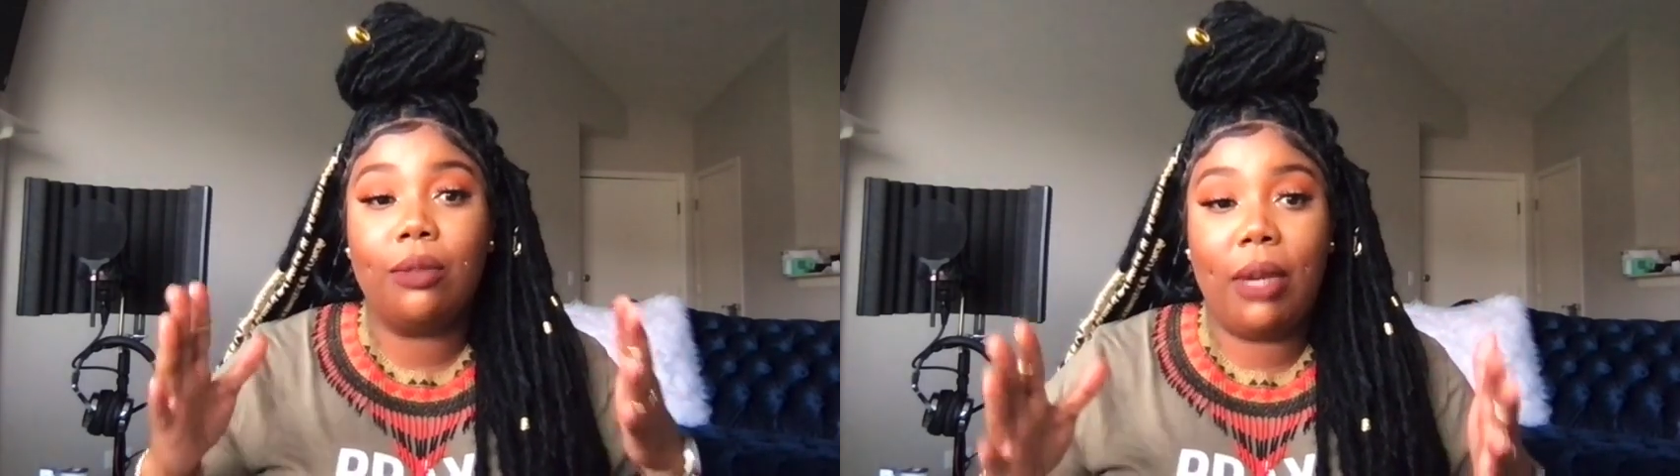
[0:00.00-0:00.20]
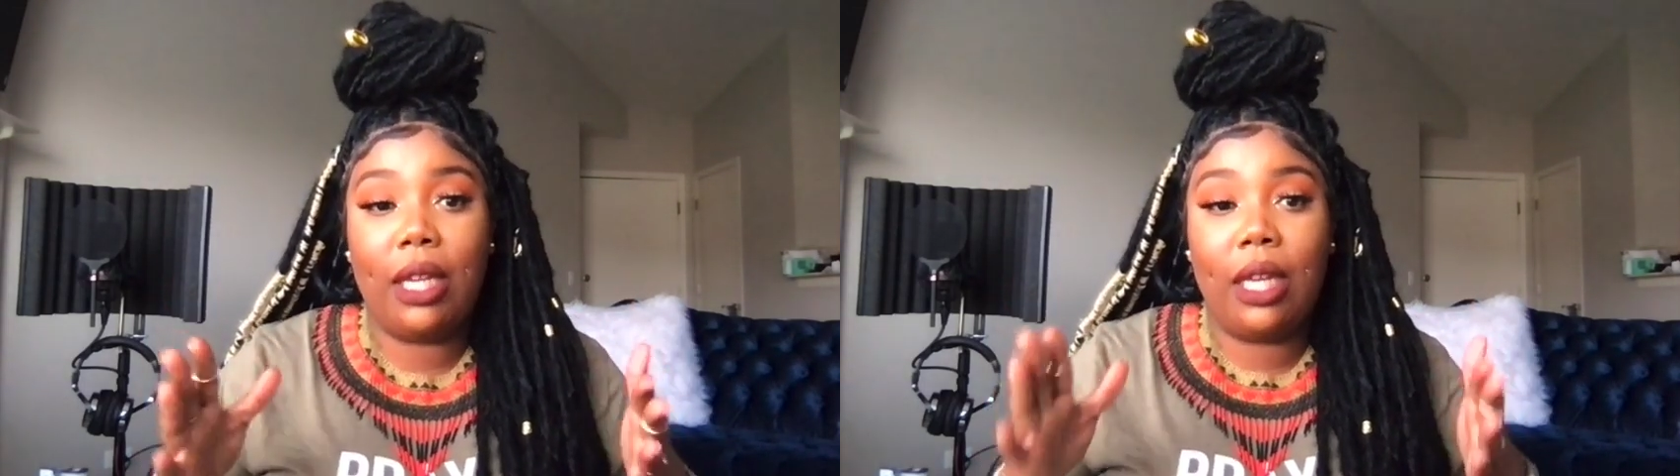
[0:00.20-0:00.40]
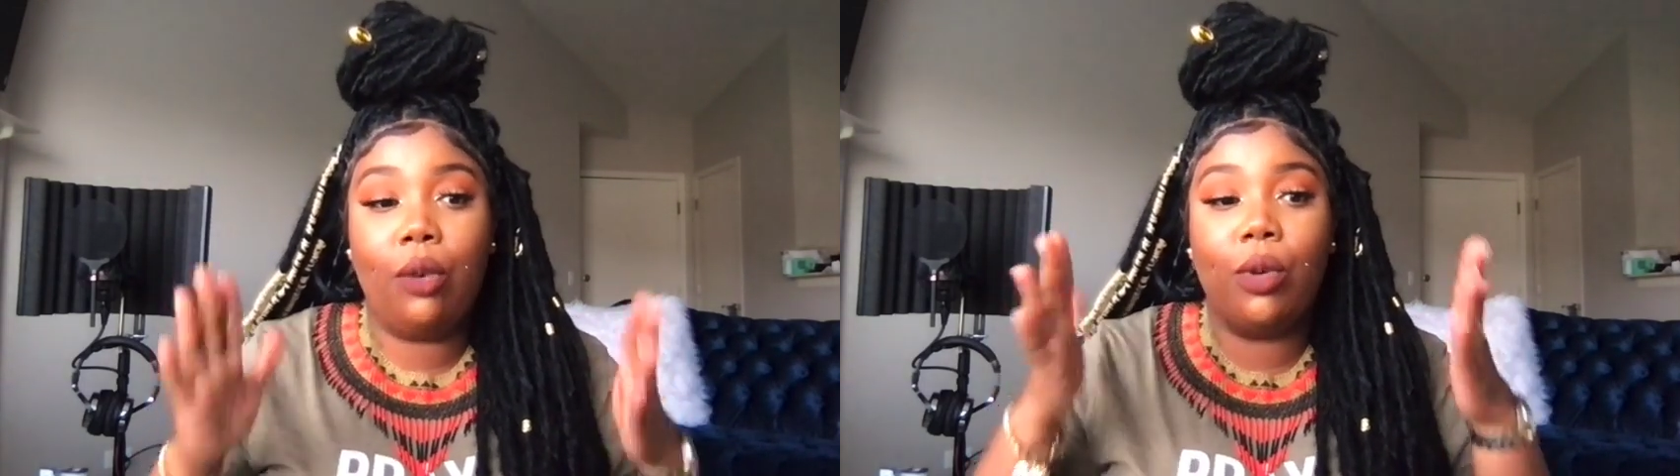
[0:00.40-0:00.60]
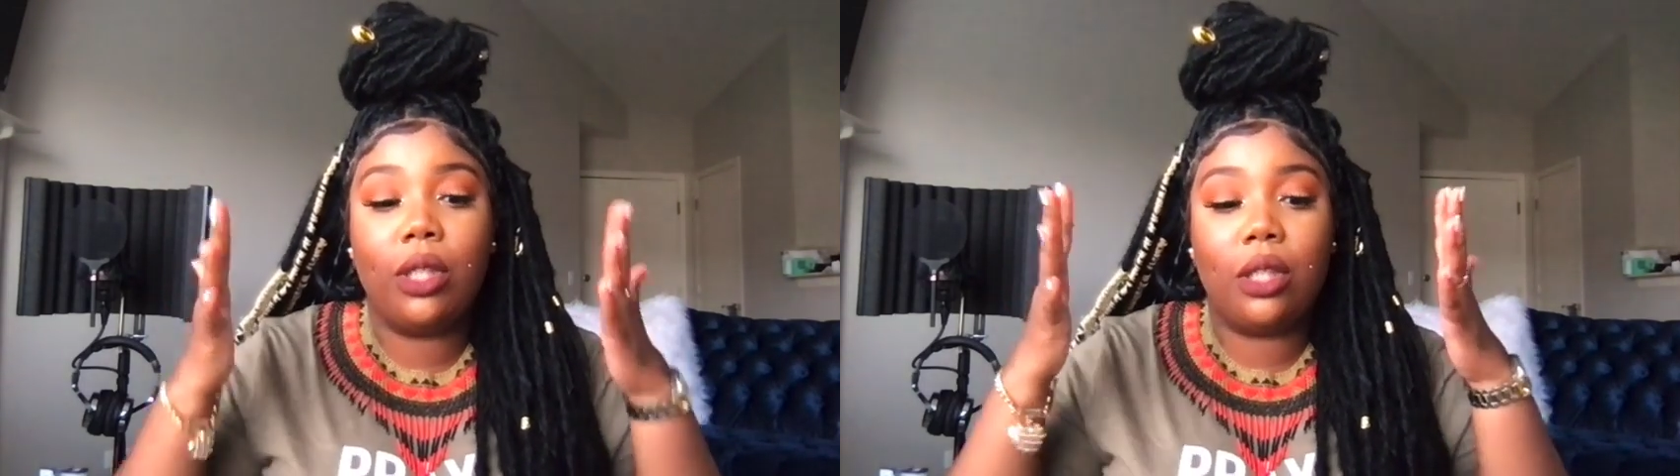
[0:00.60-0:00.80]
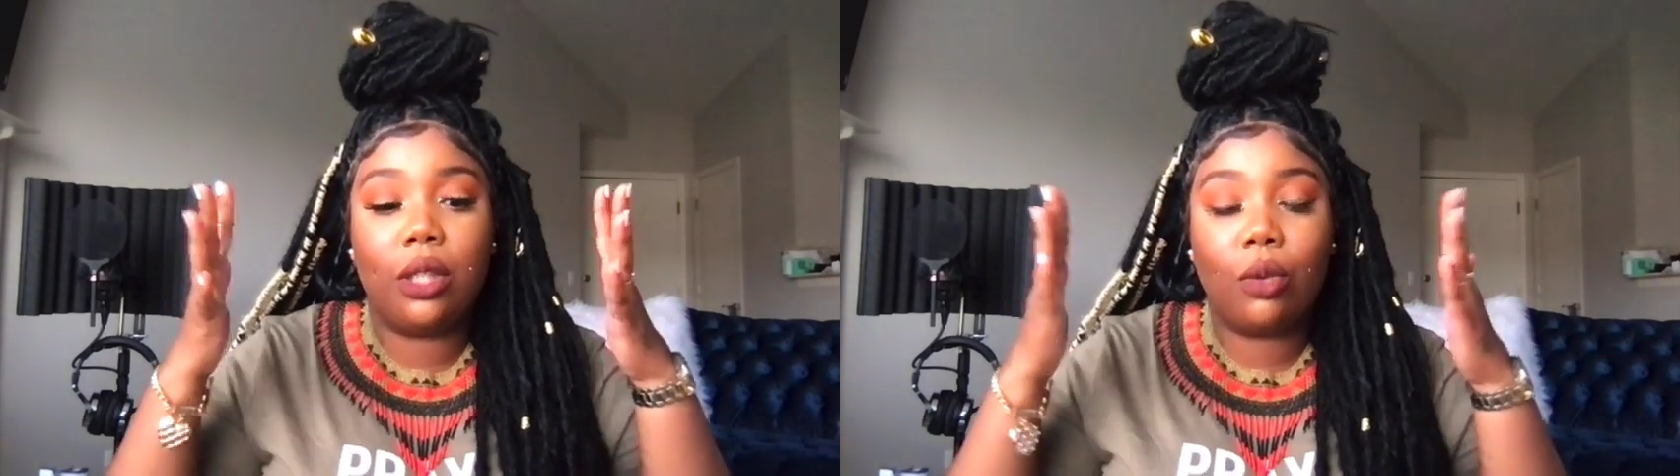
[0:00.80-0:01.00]
meaning once
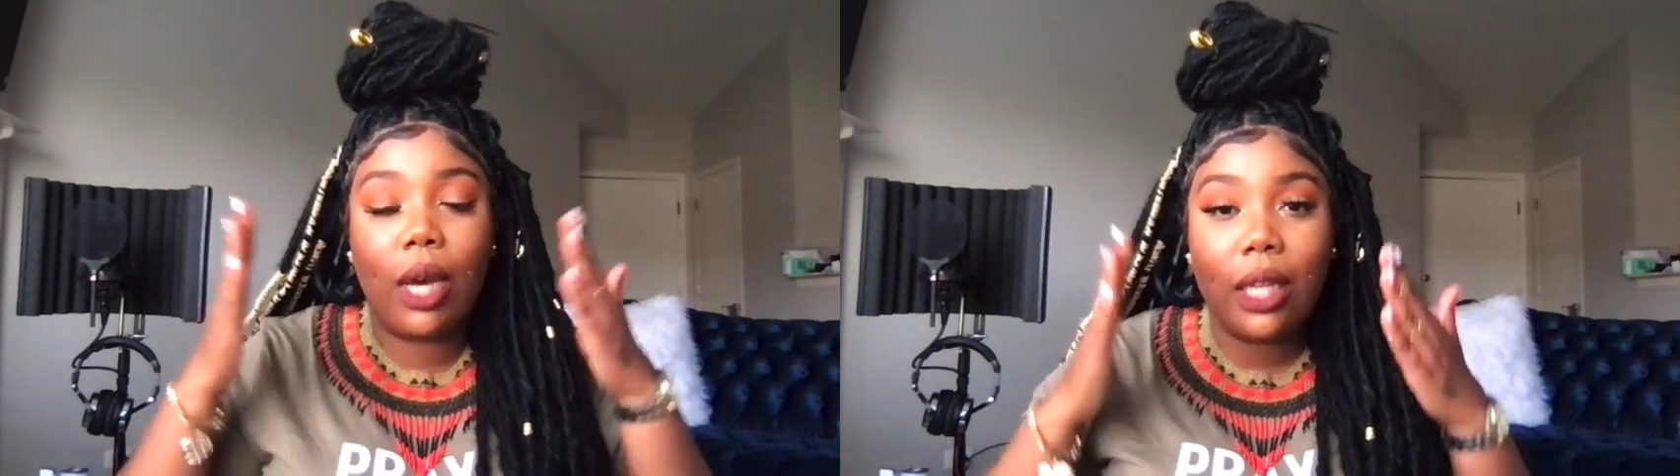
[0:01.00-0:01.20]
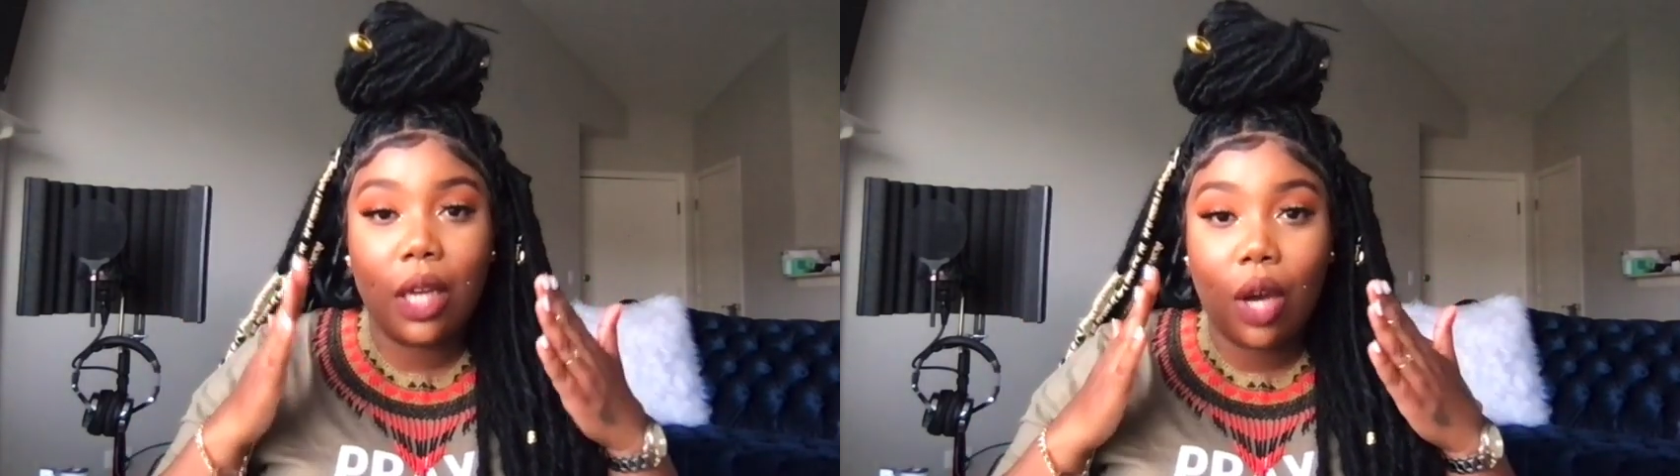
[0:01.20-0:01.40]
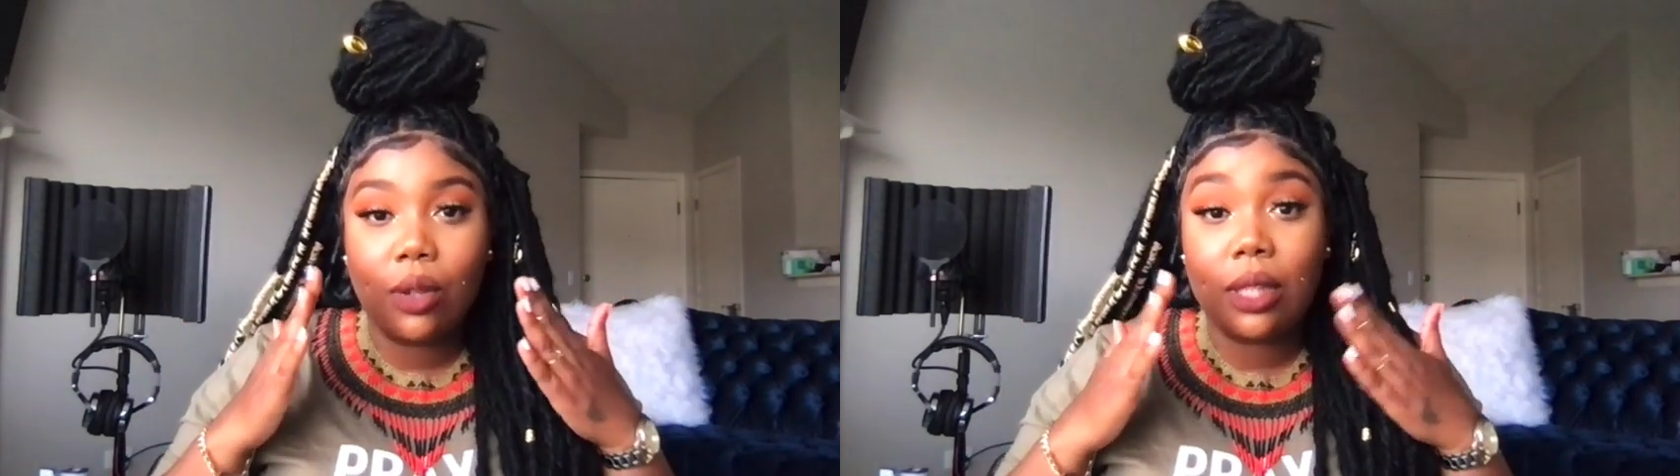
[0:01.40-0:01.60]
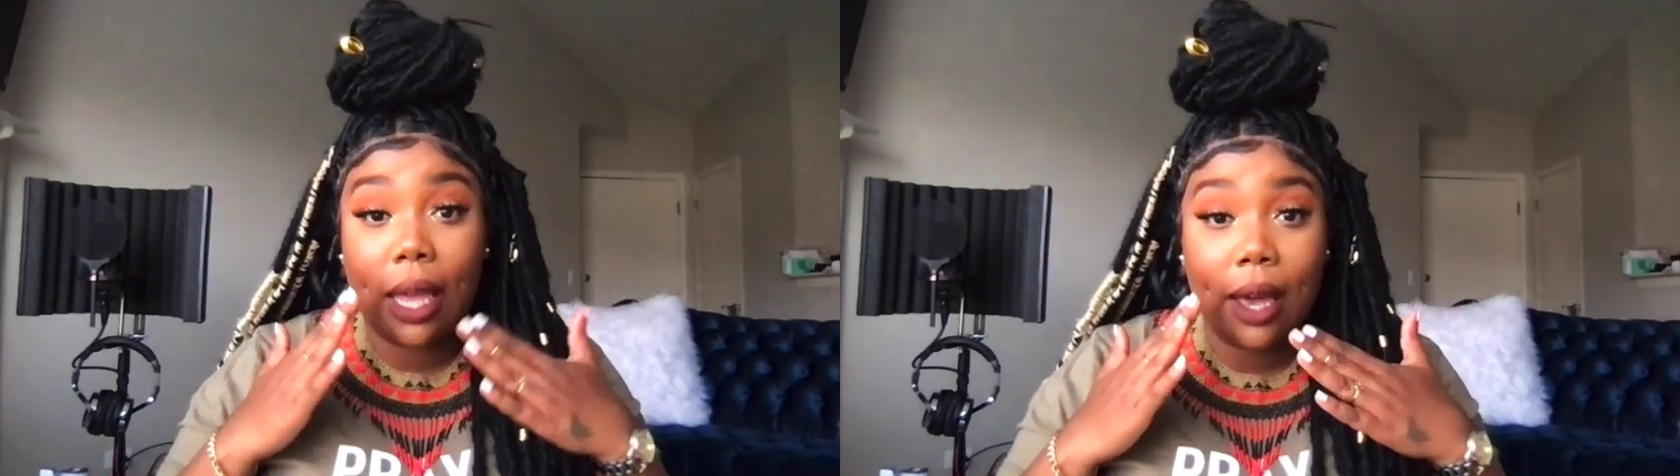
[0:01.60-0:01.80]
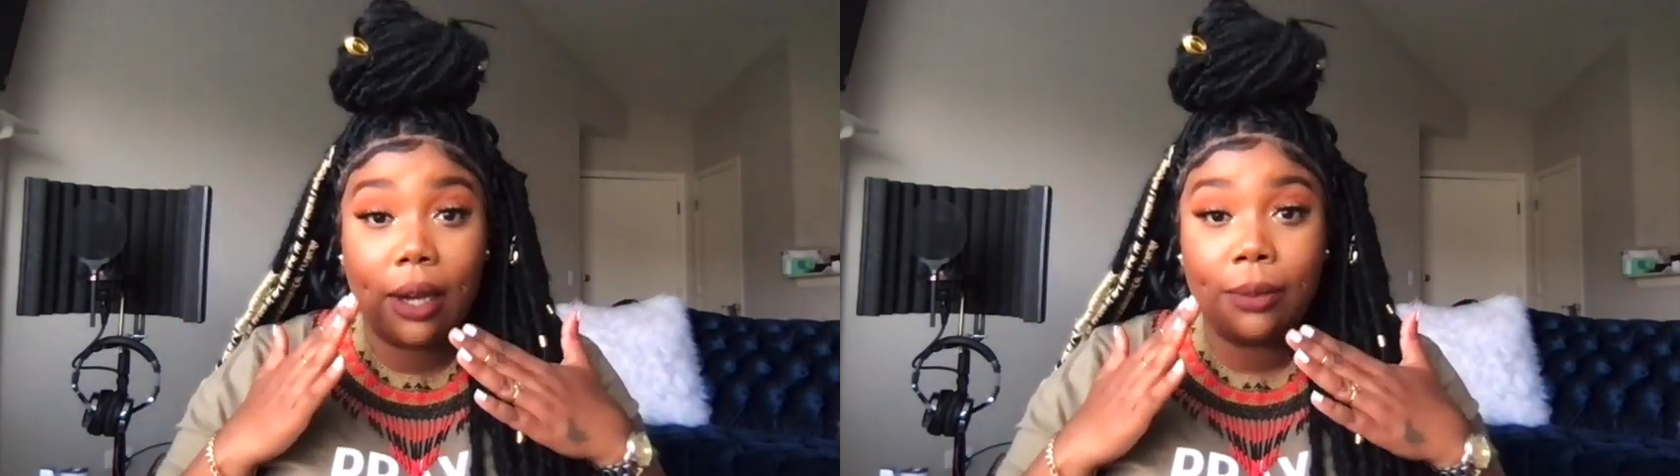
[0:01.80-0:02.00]
the swelling goes
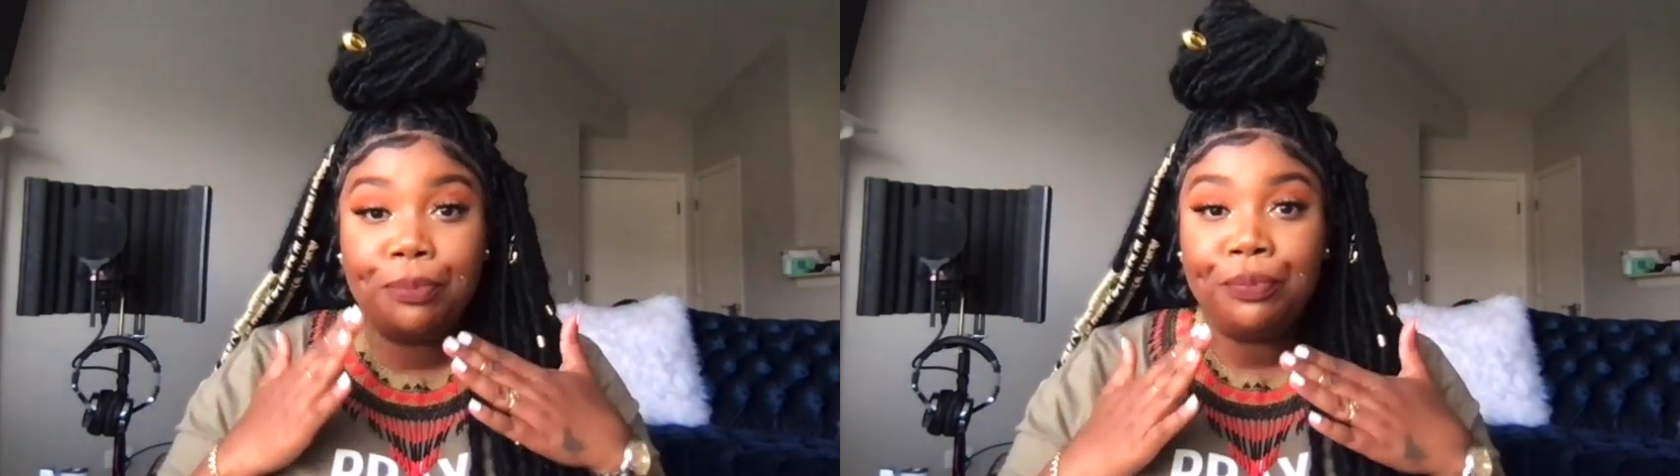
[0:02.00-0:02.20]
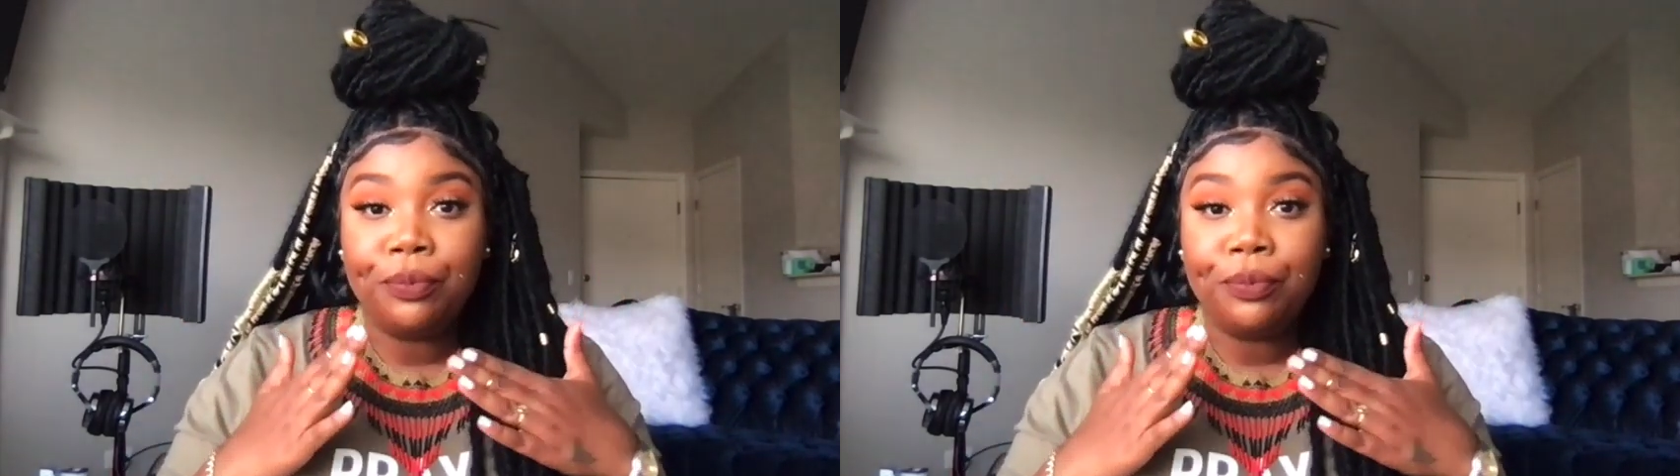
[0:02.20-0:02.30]
down